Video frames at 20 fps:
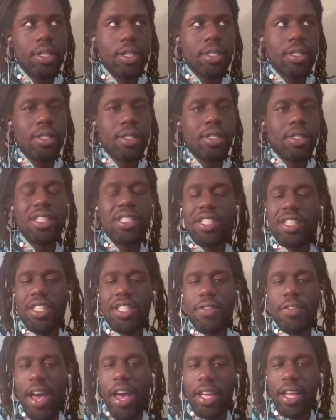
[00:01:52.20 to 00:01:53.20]

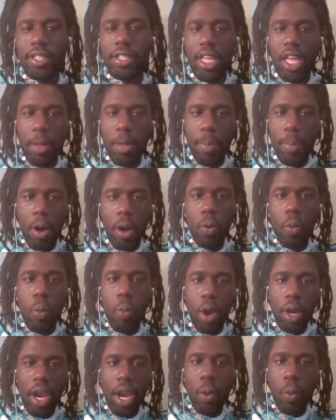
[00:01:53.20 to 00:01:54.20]
tentative idea about
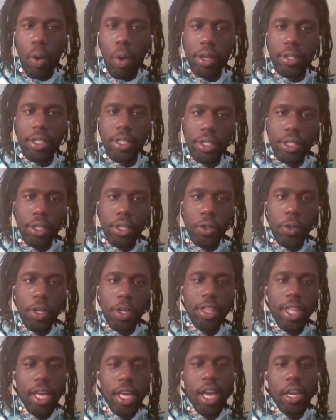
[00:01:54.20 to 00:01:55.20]
what I wanted to do, and
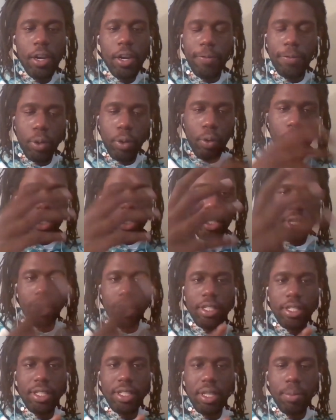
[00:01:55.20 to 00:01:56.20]
that kind of flourished into
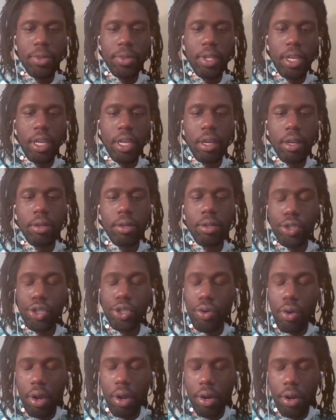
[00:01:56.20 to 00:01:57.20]
something
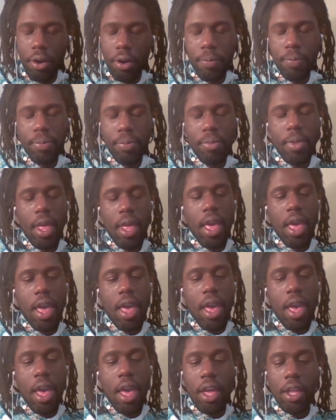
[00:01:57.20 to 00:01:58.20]
stronger.
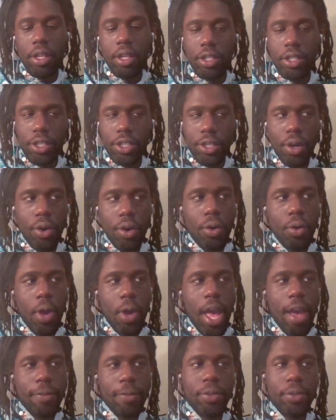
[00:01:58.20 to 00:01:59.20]
And so
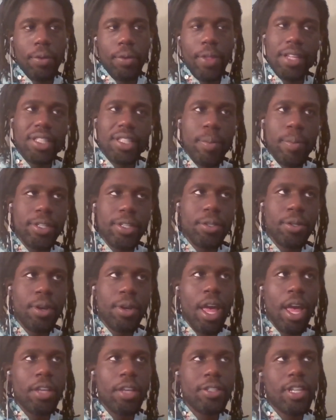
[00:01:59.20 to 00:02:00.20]
after that semester,
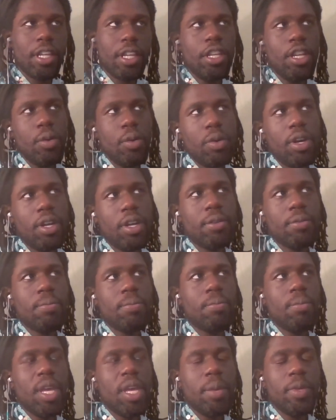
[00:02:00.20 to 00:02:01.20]
I say, you know what?
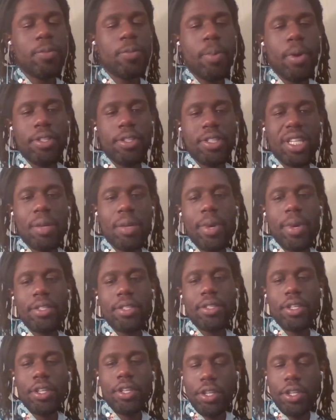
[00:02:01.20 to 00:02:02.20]
Maybe it's about time I
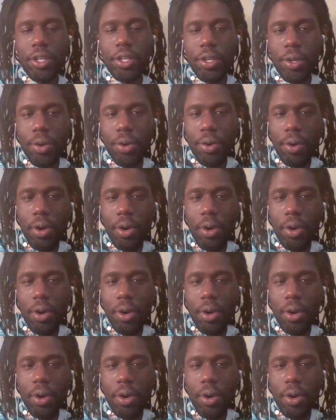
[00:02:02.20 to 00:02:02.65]
secure a